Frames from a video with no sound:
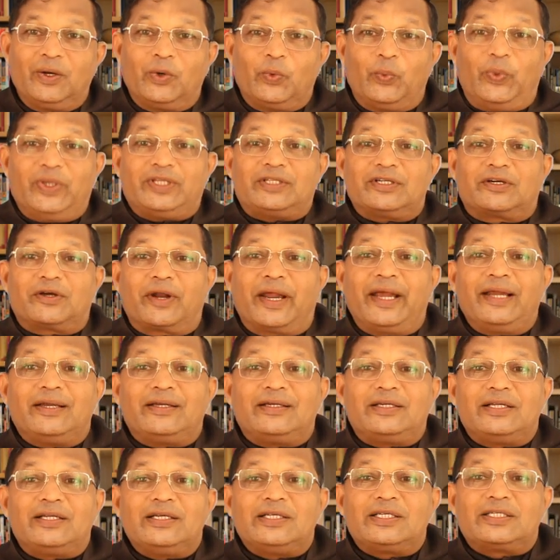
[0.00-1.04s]
with
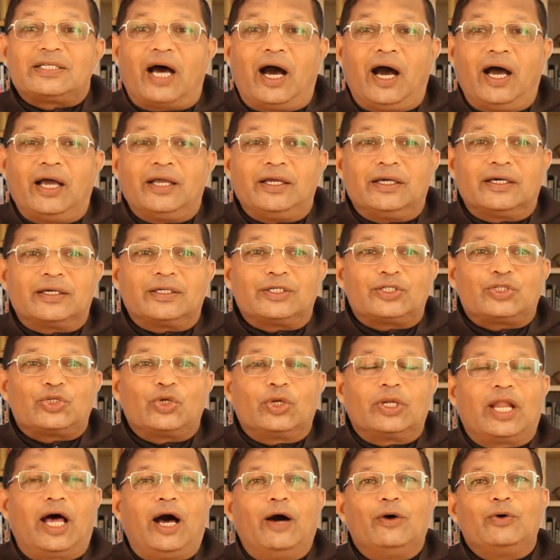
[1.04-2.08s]
great desire to
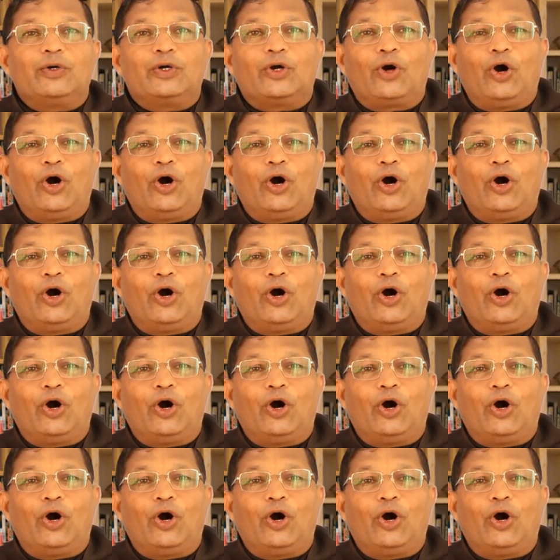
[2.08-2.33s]
love